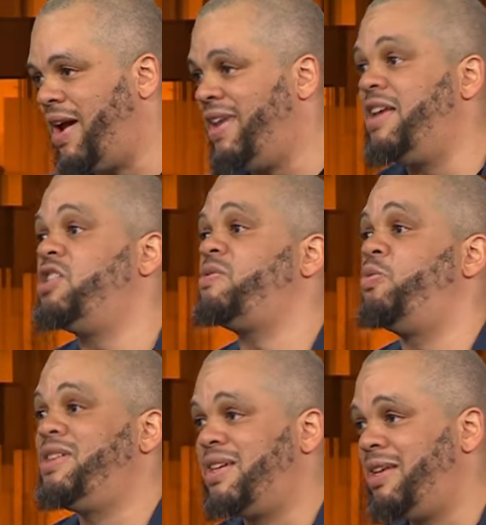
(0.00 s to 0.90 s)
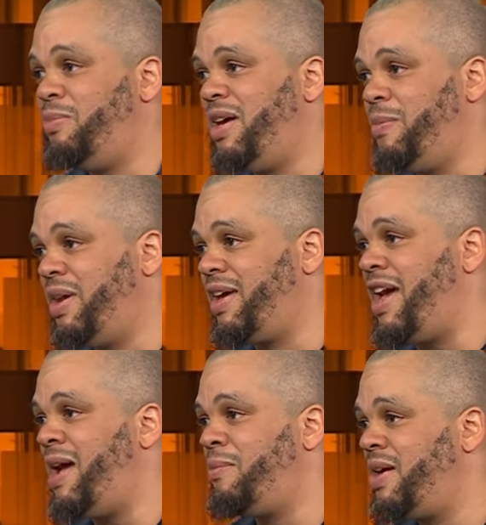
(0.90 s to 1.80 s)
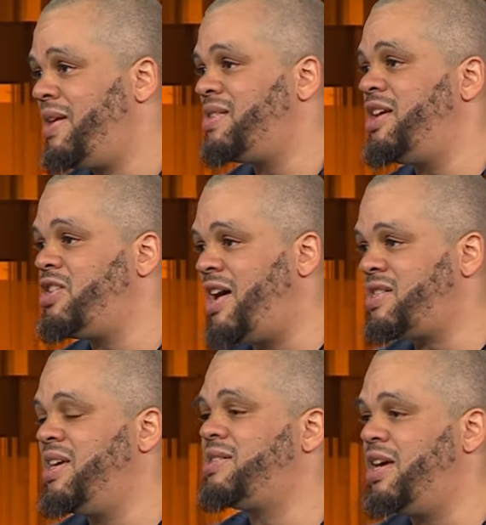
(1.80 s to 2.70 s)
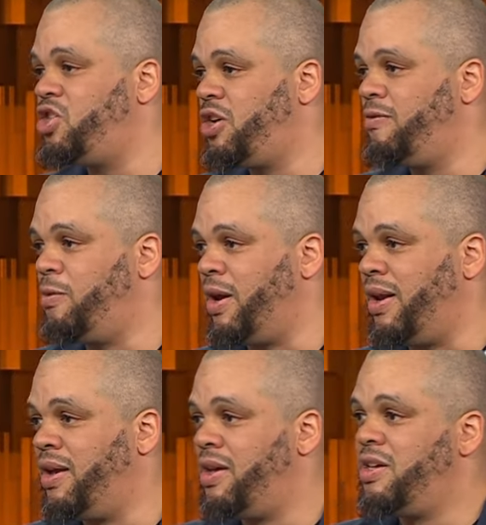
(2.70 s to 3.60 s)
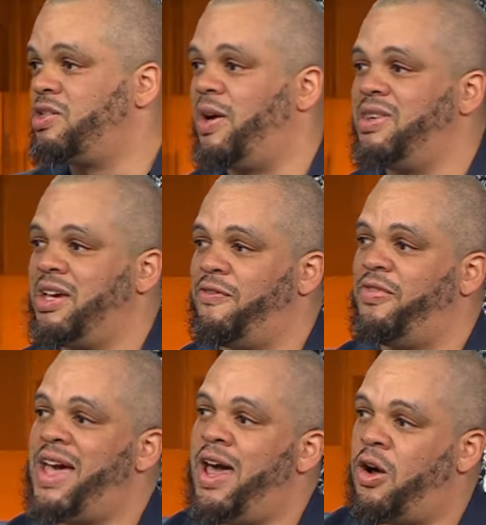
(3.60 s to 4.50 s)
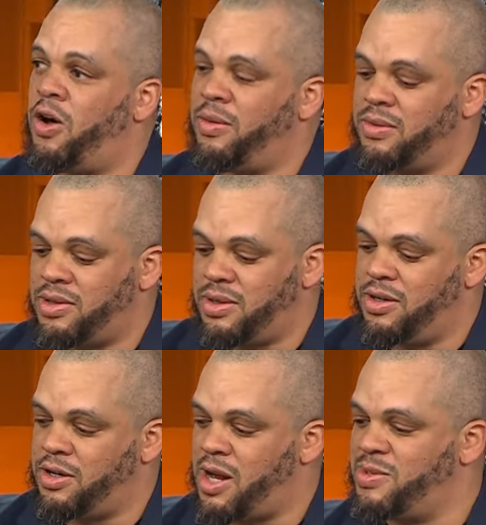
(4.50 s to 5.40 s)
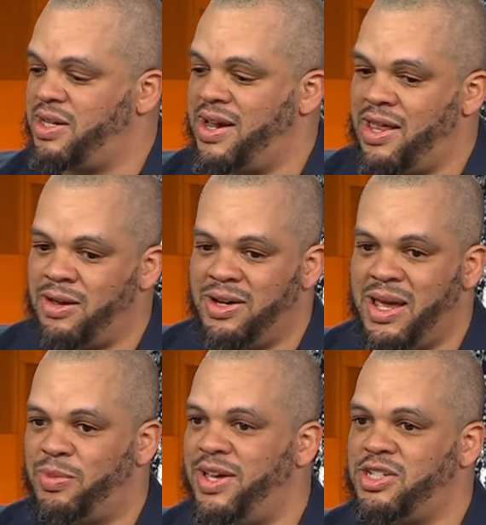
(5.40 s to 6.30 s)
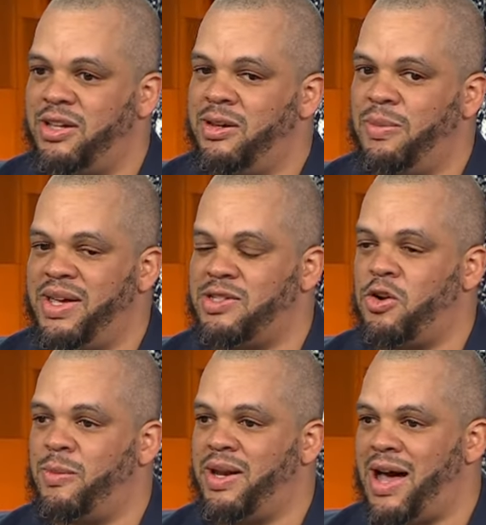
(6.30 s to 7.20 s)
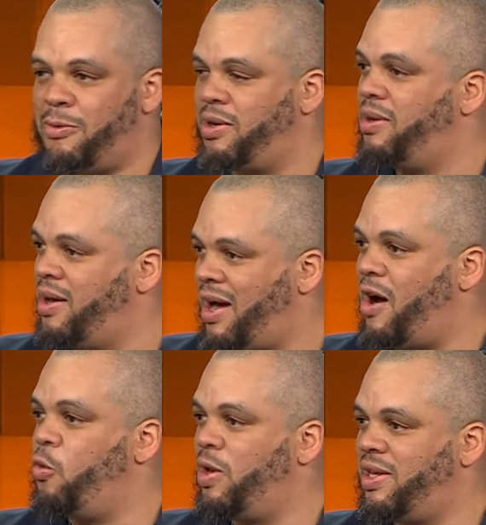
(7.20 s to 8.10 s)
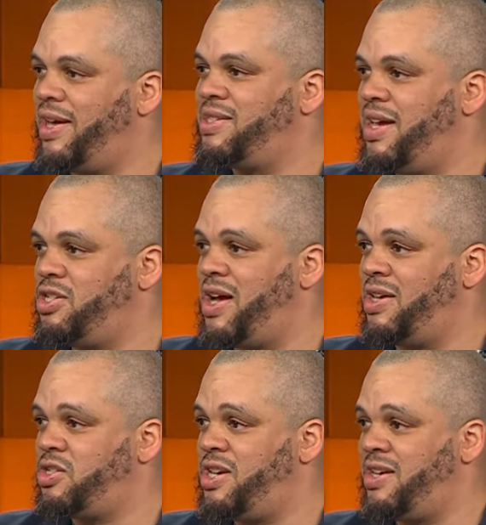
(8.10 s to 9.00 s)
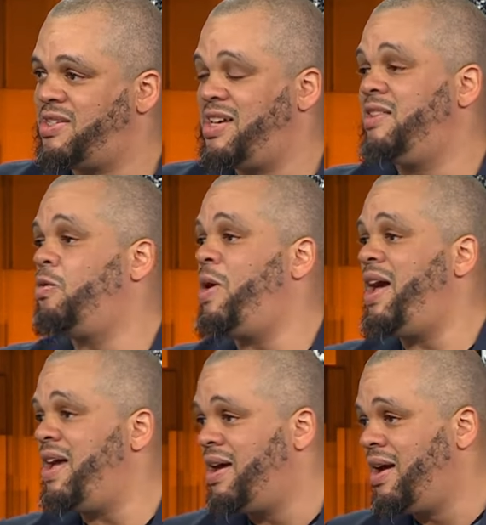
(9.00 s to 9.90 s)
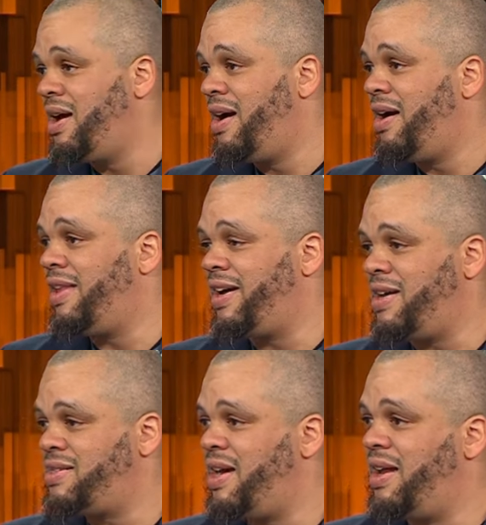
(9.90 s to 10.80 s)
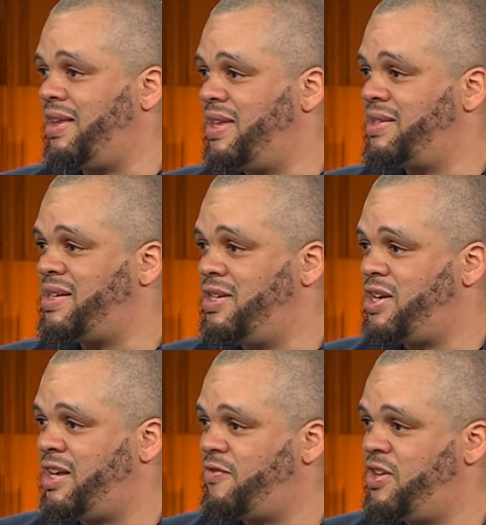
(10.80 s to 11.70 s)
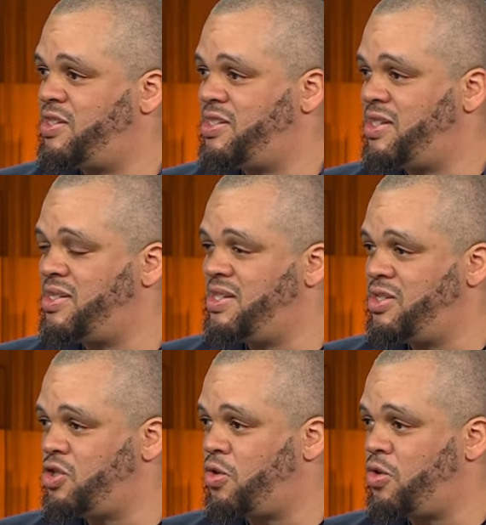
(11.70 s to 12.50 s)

Right? And they just recently beat them in a game St. John's thinks they should have won. So I think if that all, you know, comes together and they play each other in the Big East tournament, I really like St. John's chances. Either way, like I said, I think St. John's finishes the season